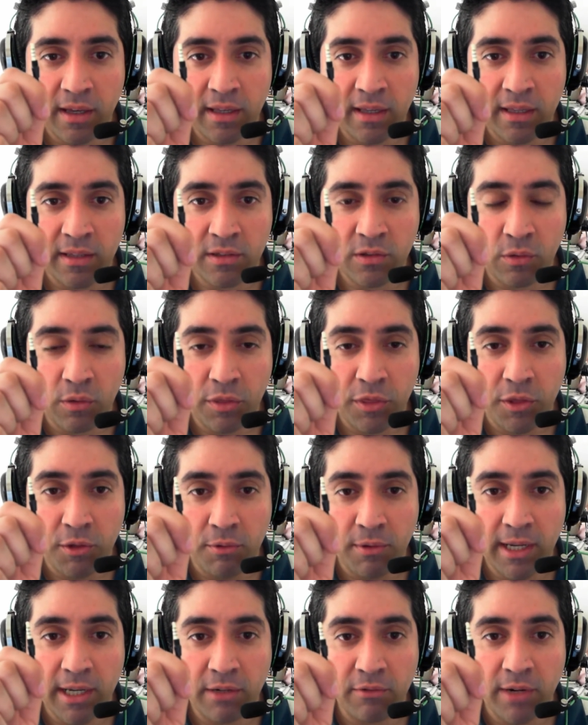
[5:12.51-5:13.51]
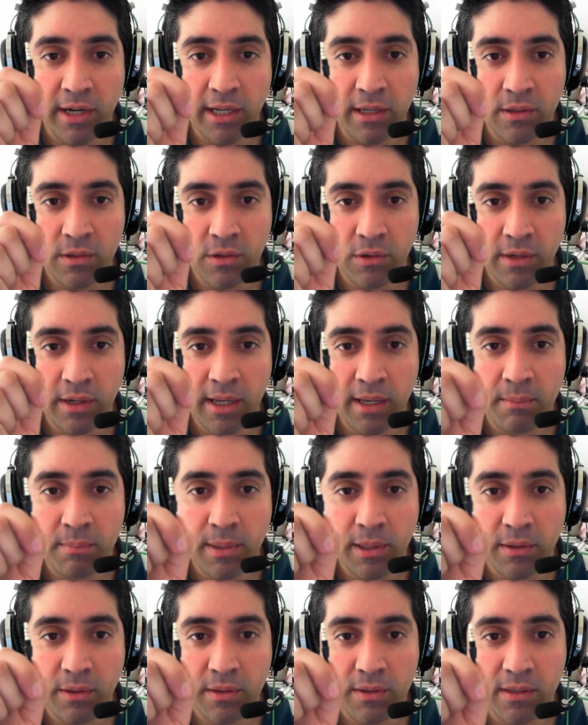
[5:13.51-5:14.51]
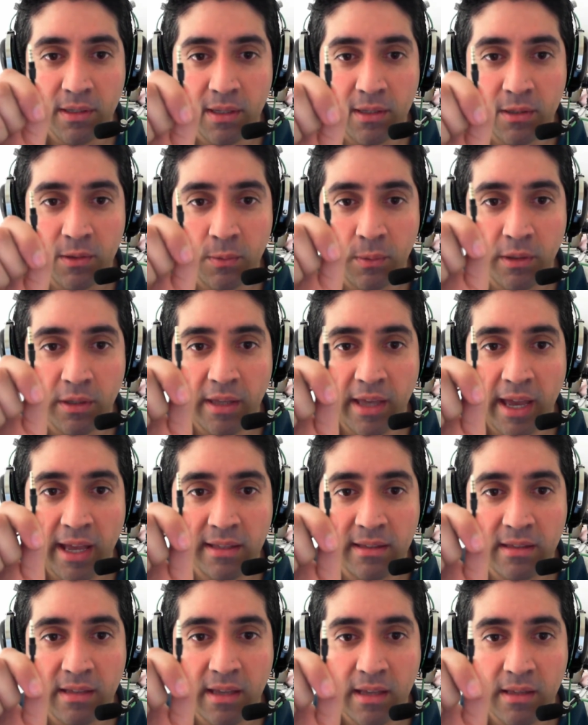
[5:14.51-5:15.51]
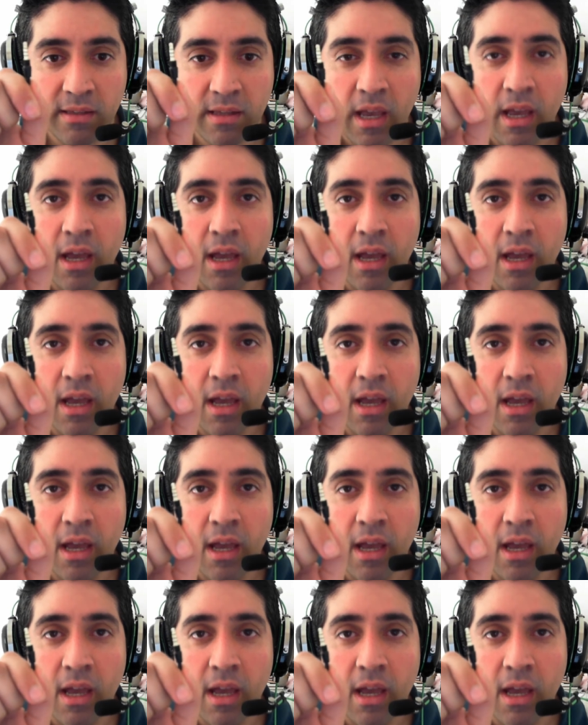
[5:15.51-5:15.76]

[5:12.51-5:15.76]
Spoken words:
it's got 3 rings on it, because this is one of the headsets,